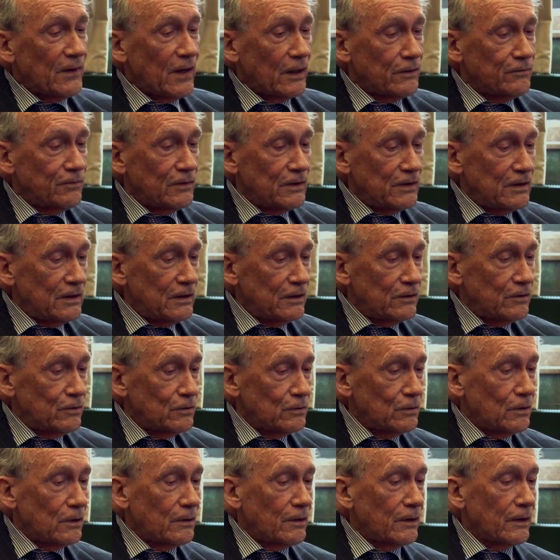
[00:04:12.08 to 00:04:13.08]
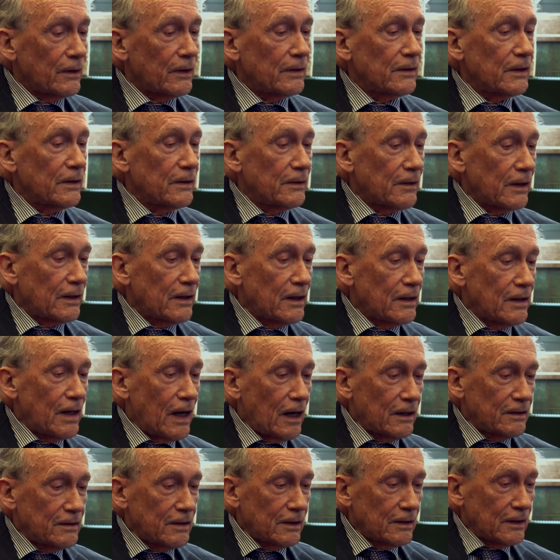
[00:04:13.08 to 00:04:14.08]
that we need
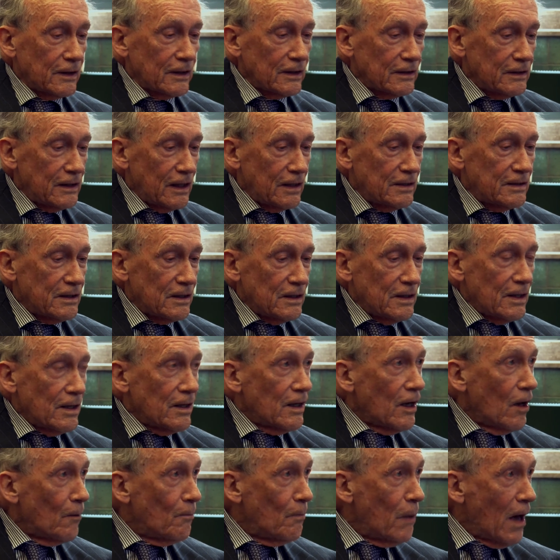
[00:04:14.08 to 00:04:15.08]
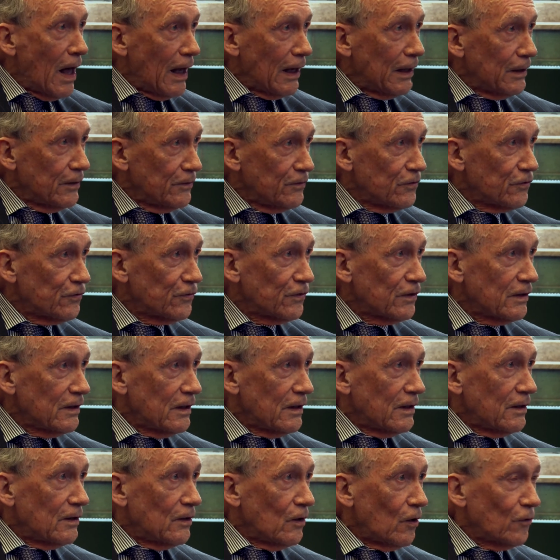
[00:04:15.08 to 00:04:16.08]
to create a balance
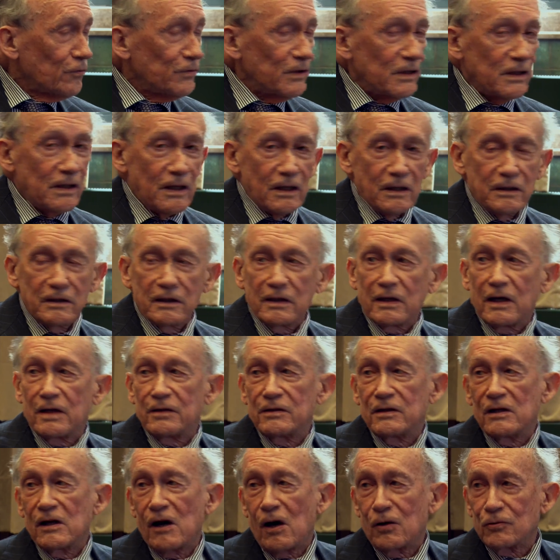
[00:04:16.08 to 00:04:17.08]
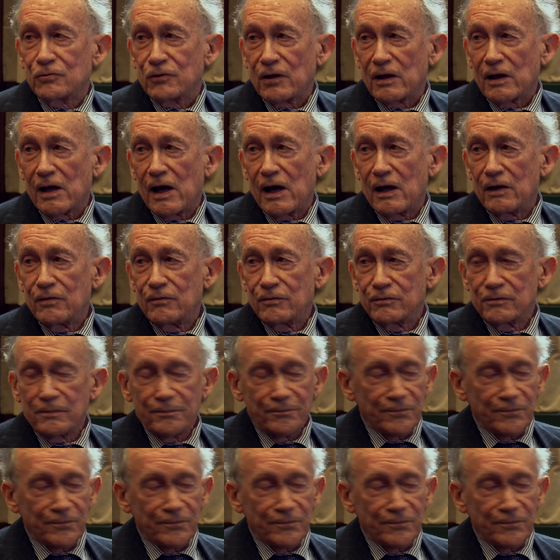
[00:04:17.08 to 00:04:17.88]
of the inner and the outer life.